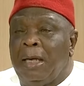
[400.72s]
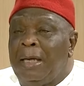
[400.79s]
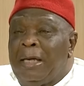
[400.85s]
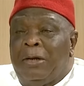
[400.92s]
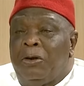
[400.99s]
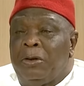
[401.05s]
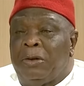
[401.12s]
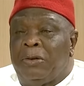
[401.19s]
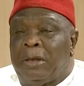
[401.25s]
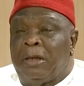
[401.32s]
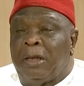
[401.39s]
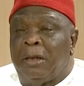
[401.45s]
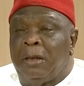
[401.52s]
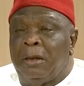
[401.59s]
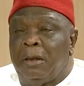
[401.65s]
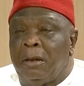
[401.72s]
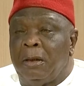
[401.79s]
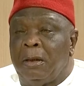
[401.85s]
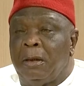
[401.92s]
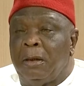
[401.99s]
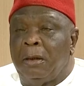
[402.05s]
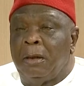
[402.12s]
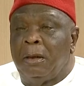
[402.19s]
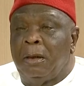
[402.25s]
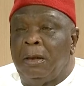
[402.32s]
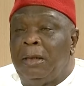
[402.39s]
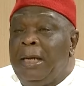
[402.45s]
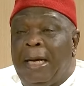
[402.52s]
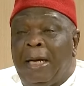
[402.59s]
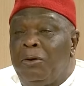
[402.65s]
And they're not interested.
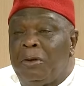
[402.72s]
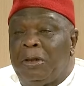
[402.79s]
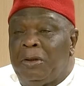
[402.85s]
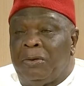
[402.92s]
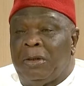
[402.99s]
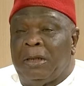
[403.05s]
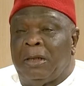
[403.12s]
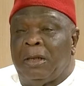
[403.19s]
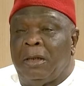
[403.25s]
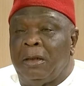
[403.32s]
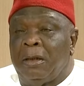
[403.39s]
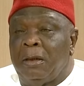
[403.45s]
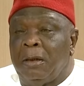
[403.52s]
They are not interested.